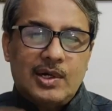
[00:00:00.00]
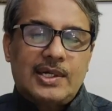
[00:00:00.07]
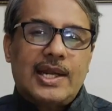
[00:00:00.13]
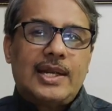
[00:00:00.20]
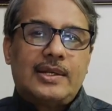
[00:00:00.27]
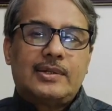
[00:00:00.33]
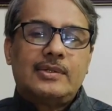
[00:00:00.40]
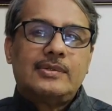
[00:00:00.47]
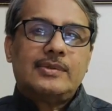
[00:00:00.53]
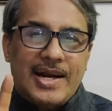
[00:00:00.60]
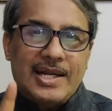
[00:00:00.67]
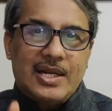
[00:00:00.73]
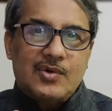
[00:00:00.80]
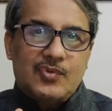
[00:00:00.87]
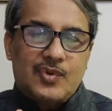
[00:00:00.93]
Titan. My
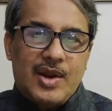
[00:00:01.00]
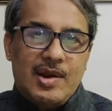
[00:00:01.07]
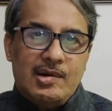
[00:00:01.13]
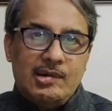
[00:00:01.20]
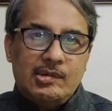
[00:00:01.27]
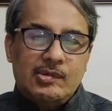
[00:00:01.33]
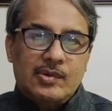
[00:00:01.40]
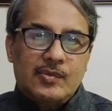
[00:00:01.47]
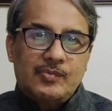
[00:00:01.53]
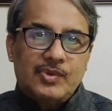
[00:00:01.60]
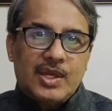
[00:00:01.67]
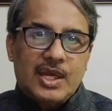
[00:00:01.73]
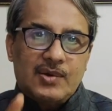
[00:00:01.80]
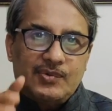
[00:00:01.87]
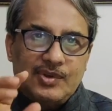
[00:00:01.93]
dear friends,
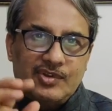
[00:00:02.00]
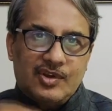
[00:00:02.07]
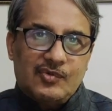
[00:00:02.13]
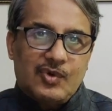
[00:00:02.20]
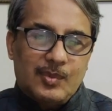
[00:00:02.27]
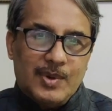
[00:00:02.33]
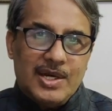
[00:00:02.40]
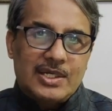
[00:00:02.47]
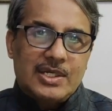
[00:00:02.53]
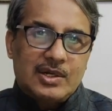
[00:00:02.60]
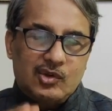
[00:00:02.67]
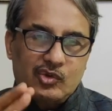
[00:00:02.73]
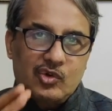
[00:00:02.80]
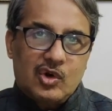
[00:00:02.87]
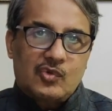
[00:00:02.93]
if this information
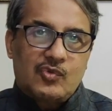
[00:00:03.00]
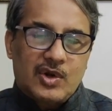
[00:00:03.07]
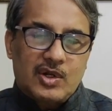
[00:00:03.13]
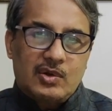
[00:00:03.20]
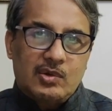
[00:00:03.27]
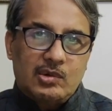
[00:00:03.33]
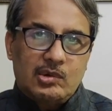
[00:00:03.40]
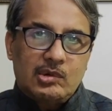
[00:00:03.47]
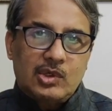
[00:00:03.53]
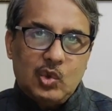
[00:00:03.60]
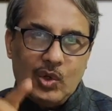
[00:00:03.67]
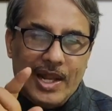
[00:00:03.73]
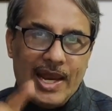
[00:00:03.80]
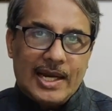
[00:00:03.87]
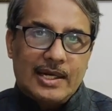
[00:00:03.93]
is good for you, you
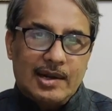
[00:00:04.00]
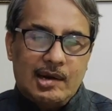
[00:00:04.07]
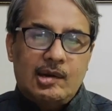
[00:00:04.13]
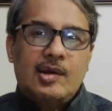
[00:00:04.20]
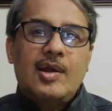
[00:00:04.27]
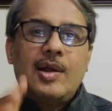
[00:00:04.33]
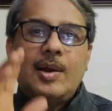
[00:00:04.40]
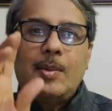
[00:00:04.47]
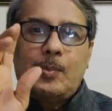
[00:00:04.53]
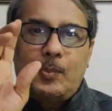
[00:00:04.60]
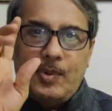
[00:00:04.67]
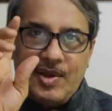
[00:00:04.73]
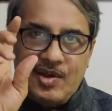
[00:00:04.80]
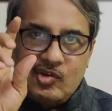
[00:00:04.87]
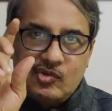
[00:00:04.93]
liked it,
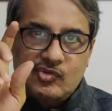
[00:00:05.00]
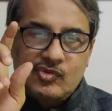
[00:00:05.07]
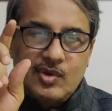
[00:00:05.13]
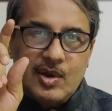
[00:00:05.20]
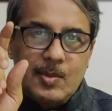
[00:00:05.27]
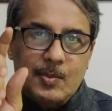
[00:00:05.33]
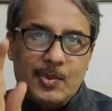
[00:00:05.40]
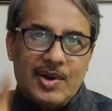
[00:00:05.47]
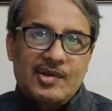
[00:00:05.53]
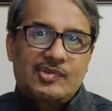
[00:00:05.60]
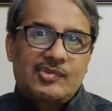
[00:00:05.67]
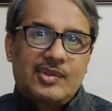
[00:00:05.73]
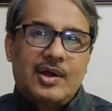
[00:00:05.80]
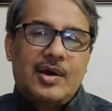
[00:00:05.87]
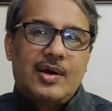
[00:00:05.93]
please press
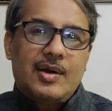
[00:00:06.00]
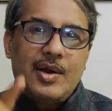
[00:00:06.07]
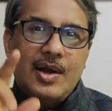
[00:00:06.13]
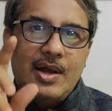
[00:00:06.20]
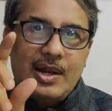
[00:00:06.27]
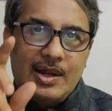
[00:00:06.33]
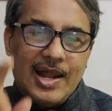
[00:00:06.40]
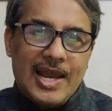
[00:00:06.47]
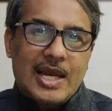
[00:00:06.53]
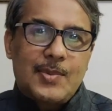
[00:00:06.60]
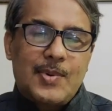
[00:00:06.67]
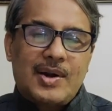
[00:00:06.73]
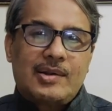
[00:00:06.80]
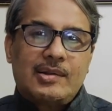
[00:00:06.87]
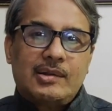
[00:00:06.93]
the like
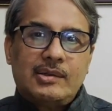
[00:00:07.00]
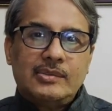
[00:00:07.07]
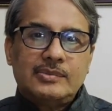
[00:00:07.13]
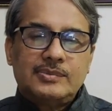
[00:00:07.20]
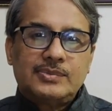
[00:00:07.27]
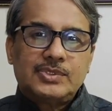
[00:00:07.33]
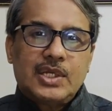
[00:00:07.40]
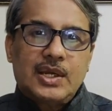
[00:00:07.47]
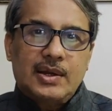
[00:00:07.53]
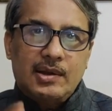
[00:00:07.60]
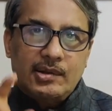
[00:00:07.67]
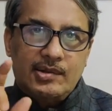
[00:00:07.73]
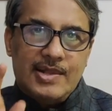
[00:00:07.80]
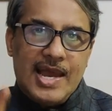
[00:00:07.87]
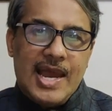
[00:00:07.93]
button.
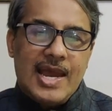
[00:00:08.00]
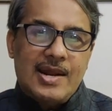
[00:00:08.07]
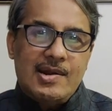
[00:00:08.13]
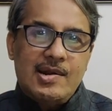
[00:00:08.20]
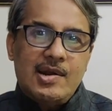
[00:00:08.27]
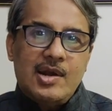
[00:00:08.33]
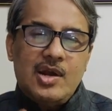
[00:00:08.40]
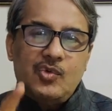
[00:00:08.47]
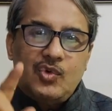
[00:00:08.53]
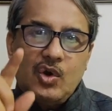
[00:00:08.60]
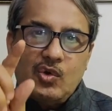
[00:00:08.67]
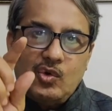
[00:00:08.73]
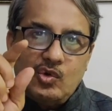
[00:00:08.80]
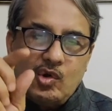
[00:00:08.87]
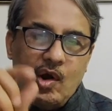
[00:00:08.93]
Then if you
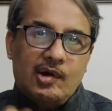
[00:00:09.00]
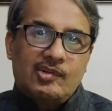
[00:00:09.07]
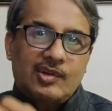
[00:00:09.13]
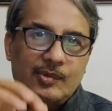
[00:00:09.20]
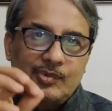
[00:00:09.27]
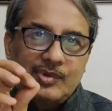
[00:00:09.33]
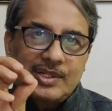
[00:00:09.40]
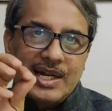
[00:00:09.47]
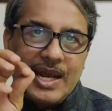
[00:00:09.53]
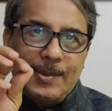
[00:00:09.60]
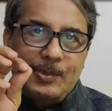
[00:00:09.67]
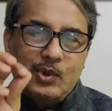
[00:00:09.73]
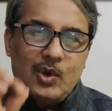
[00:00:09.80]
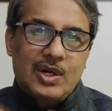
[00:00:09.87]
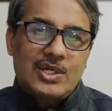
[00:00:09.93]
are not
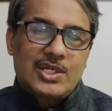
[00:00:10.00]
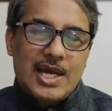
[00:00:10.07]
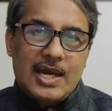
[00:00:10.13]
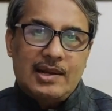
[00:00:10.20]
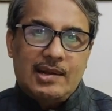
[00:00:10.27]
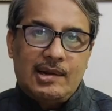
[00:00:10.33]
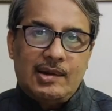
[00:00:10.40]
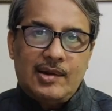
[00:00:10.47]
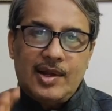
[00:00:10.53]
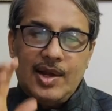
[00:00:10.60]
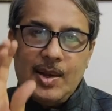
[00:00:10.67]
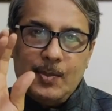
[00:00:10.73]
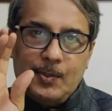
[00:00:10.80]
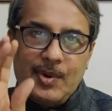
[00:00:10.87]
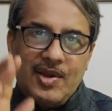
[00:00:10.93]
subscribed to our channel,
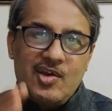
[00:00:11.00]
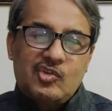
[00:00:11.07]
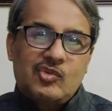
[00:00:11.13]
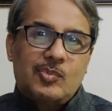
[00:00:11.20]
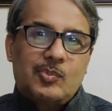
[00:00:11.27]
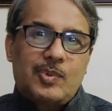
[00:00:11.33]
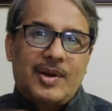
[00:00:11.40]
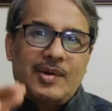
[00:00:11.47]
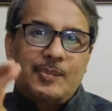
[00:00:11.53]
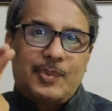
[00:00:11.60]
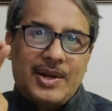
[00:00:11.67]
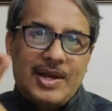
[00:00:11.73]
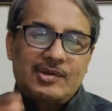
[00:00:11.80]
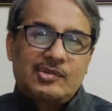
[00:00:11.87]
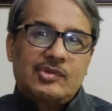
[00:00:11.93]
please
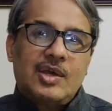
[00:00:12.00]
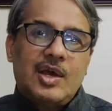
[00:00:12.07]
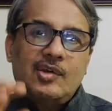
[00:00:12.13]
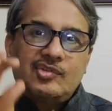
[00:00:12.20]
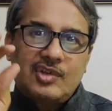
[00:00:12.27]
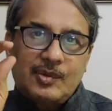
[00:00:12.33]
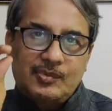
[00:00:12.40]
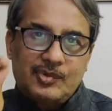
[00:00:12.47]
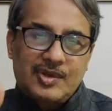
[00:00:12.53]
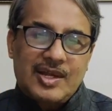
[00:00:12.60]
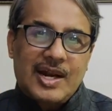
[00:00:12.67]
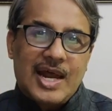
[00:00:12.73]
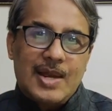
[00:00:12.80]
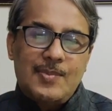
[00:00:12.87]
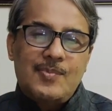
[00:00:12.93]
press
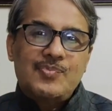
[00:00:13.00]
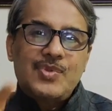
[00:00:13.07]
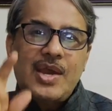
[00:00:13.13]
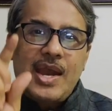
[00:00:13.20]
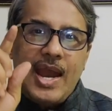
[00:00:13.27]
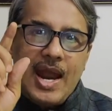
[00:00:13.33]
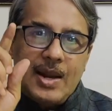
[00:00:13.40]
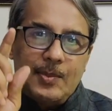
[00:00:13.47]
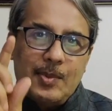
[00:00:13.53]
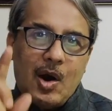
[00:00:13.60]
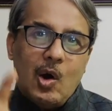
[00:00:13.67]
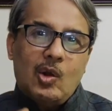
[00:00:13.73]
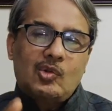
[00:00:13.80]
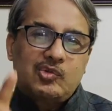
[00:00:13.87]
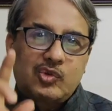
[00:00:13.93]
subscribe and
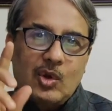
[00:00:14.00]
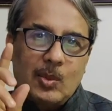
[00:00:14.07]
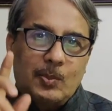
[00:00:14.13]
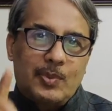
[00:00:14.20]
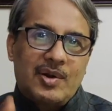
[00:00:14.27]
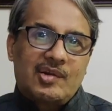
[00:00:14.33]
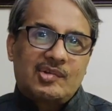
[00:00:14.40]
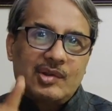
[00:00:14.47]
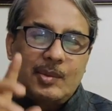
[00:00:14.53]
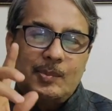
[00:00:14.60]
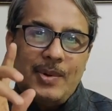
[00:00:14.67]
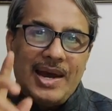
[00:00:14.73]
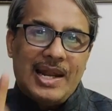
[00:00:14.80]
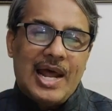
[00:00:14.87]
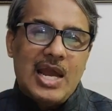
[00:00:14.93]
also press the
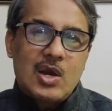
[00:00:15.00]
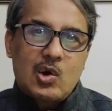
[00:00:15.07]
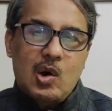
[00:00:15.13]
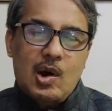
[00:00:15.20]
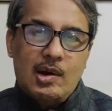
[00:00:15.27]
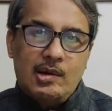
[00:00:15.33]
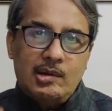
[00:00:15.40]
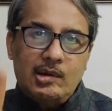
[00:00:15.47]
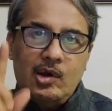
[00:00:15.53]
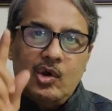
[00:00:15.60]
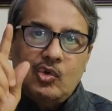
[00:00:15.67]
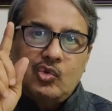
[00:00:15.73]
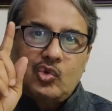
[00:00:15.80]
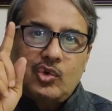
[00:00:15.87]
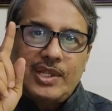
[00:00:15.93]
bell icon
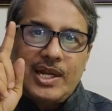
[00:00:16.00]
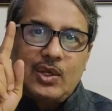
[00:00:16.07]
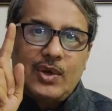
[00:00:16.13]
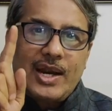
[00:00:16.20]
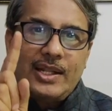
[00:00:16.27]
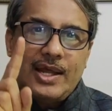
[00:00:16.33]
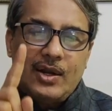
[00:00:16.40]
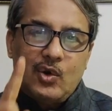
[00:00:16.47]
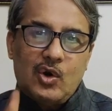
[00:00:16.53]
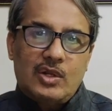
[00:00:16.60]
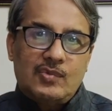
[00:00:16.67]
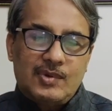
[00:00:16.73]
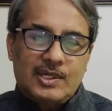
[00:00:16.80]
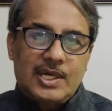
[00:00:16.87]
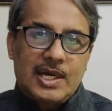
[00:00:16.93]
so that you get the
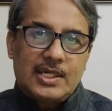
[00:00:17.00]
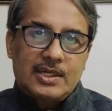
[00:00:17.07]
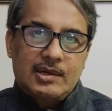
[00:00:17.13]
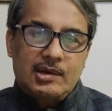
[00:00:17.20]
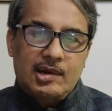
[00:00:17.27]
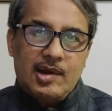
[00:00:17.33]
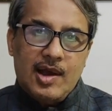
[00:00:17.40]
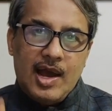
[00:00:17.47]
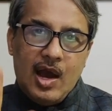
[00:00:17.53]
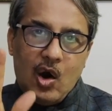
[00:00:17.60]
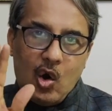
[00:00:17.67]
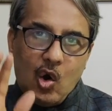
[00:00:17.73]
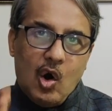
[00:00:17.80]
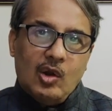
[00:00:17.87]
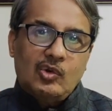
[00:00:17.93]
notification.
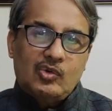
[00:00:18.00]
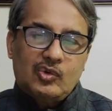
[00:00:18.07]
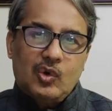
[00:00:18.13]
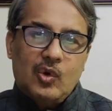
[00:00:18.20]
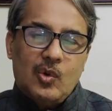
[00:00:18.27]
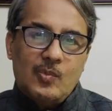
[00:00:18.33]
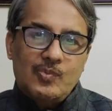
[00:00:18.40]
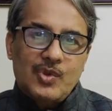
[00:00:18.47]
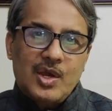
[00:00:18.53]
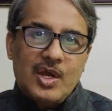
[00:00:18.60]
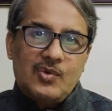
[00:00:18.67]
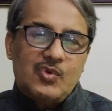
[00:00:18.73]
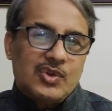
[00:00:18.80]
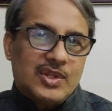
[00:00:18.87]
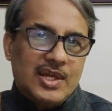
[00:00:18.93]
Also,
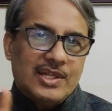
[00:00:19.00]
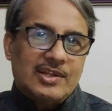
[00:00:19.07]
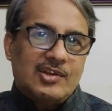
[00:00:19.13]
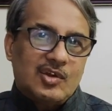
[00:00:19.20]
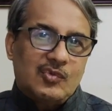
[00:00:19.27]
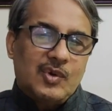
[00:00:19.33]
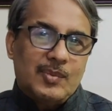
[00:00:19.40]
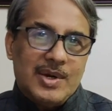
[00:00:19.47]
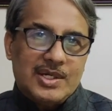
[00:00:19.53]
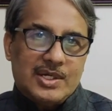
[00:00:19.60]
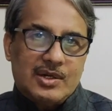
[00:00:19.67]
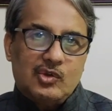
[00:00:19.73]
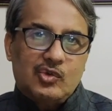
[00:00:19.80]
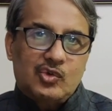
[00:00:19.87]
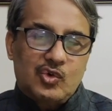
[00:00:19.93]
if you think this information
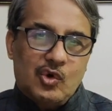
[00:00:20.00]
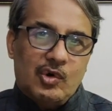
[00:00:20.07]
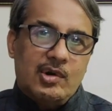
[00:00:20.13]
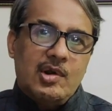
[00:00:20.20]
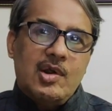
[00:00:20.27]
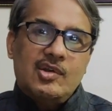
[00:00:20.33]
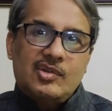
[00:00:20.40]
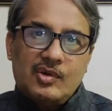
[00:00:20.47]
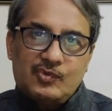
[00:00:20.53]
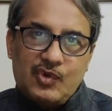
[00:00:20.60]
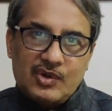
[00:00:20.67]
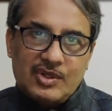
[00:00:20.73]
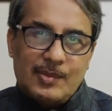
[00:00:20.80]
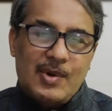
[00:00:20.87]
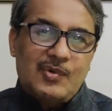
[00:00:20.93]
is good, so for
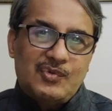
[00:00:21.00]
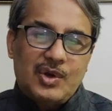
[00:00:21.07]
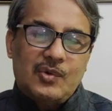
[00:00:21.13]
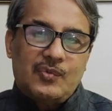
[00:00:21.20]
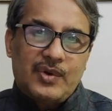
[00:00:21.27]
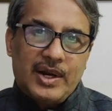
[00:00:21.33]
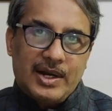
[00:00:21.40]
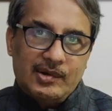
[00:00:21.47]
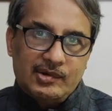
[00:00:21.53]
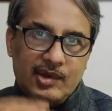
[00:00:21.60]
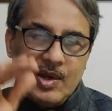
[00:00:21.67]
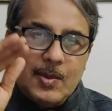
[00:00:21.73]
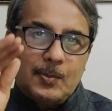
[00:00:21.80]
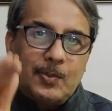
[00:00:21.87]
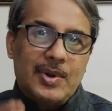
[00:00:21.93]
some of your friends,
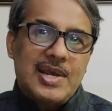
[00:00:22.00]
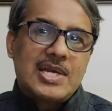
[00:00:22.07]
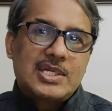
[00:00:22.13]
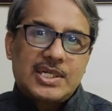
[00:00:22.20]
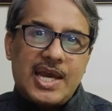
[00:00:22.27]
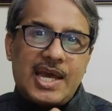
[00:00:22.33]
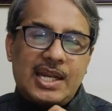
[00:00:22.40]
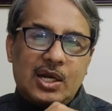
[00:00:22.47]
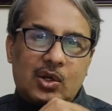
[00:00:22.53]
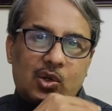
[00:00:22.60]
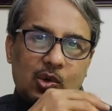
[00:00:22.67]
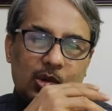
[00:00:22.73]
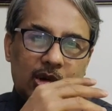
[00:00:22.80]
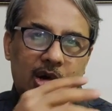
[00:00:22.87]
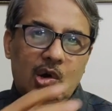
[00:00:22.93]
please share it
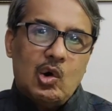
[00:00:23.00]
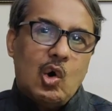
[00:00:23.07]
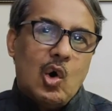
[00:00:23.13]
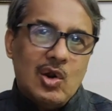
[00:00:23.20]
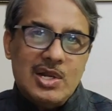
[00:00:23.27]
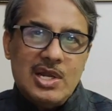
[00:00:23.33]
to all